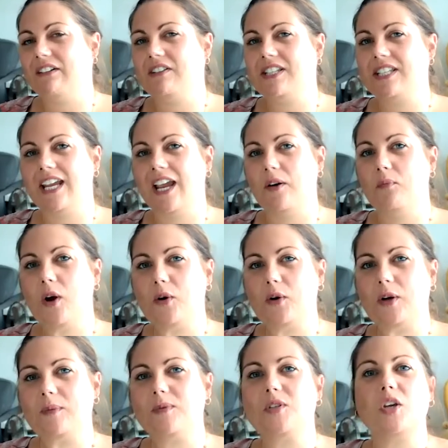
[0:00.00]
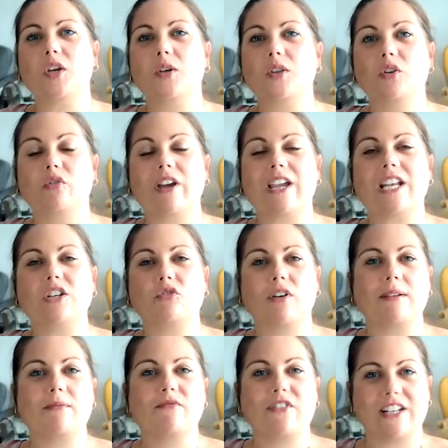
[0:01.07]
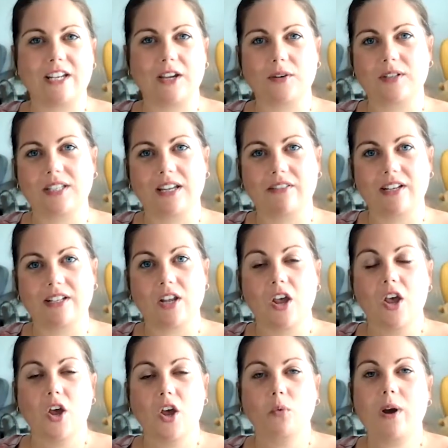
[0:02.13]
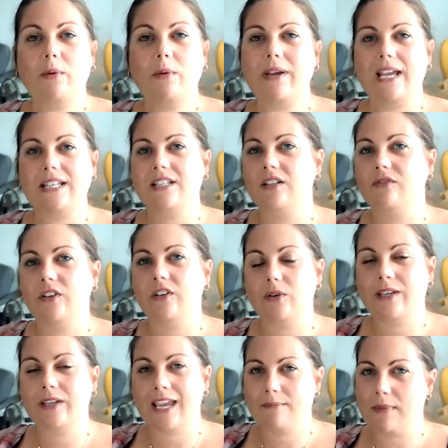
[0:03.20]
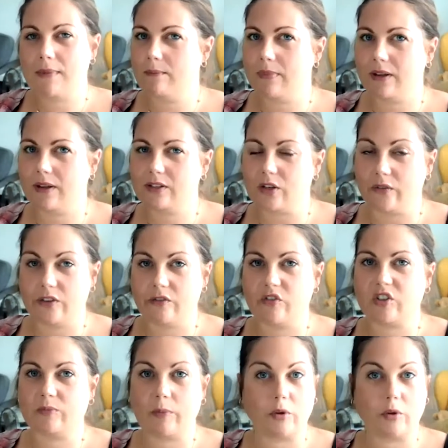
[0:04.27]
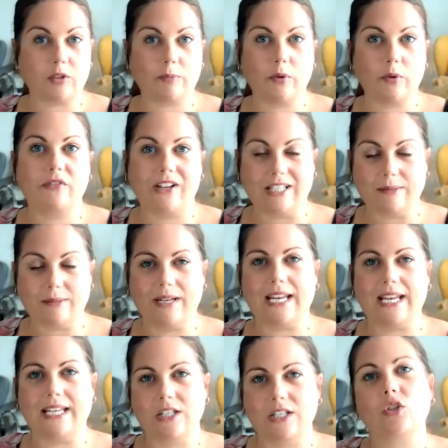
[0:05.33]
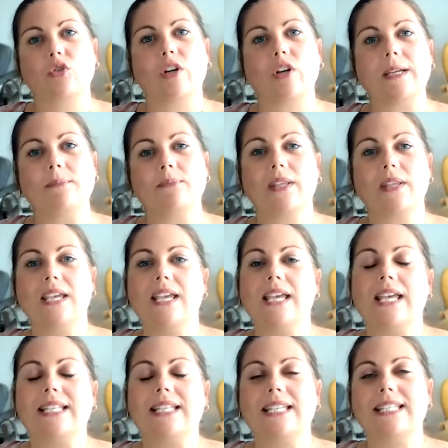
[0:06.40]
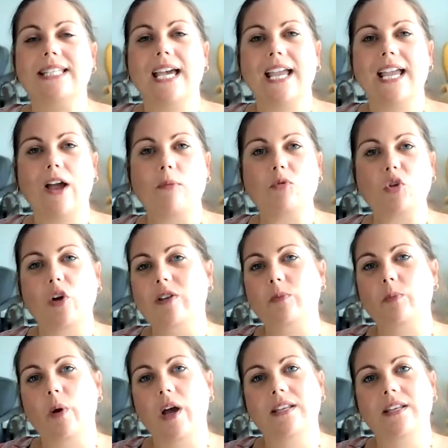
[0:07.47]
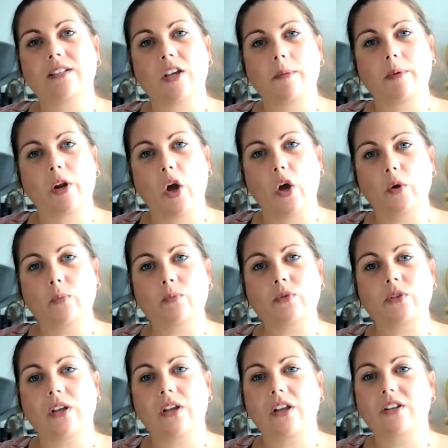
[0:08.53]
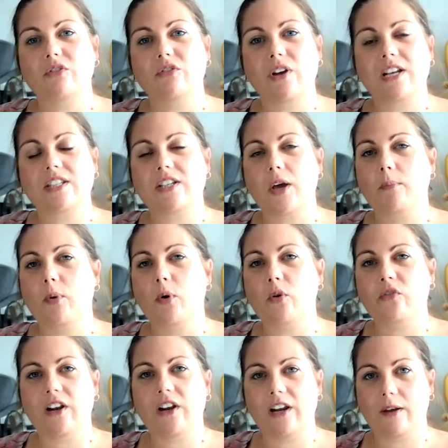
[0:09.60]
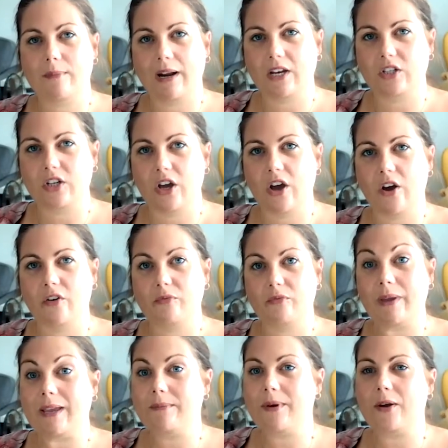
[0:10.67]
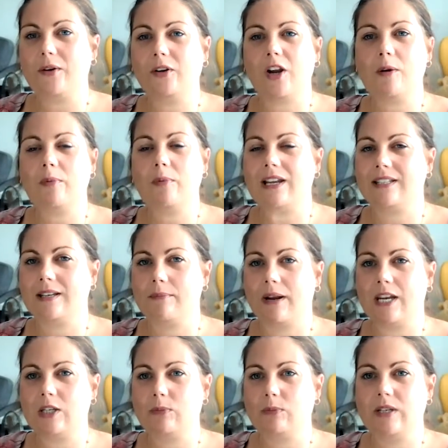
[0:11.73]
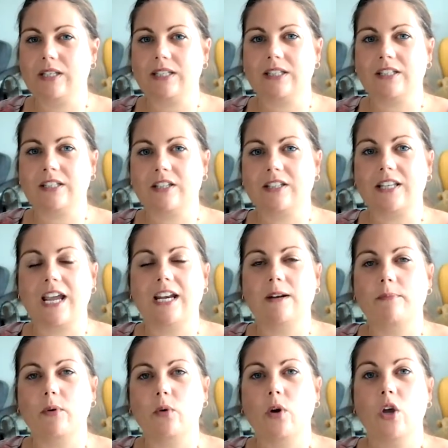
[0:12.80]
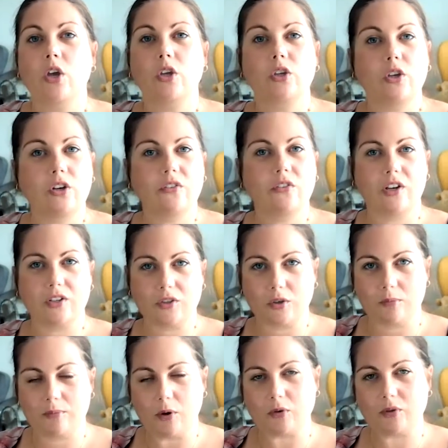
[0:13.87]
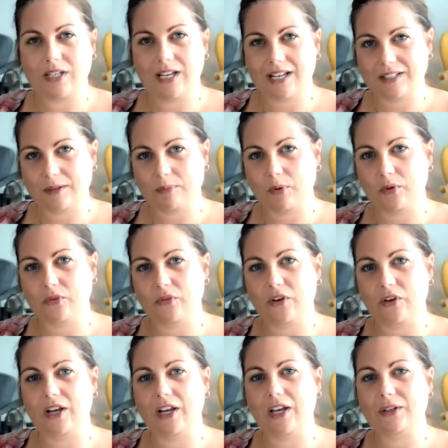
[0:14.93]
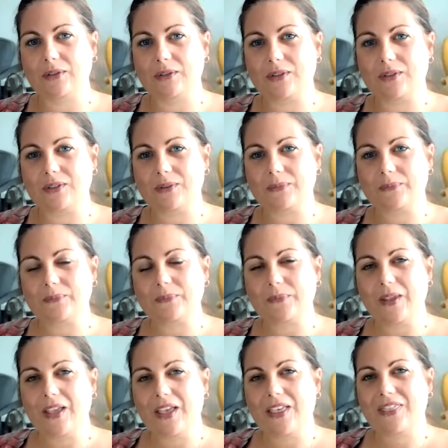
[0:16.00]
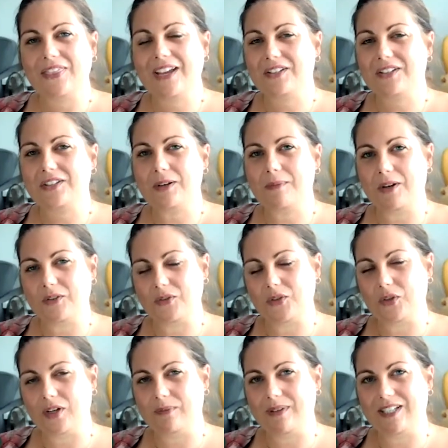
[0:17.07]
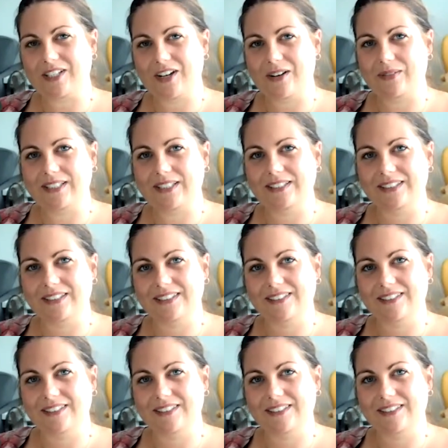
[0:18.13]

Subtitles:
Clarity, and welcome to the Green Dream video series, where we interview key members of the responsible investment industry. Today, I'm joined by Simon Holmes, Director and Portfolio Manager of BMO Global Asset Management's Sustainable Universal Multi-Asset Portfolios. Thanks so much for joining me, Simon.